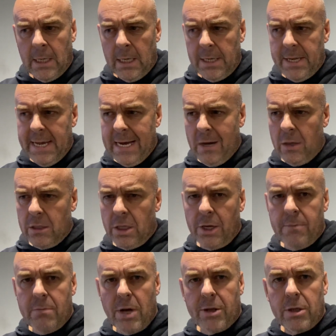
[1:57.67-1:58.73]
Now, a lot
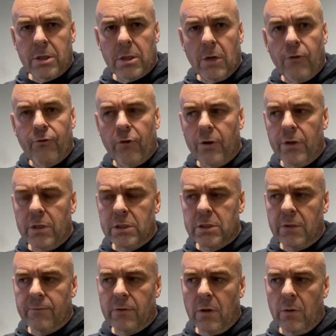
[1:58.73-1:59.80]
of modern control units
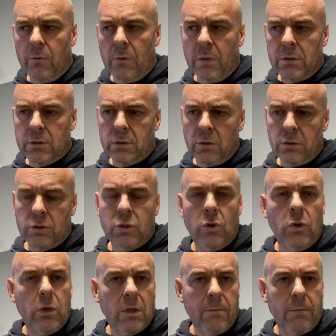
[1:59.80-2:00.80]
have got what's called torque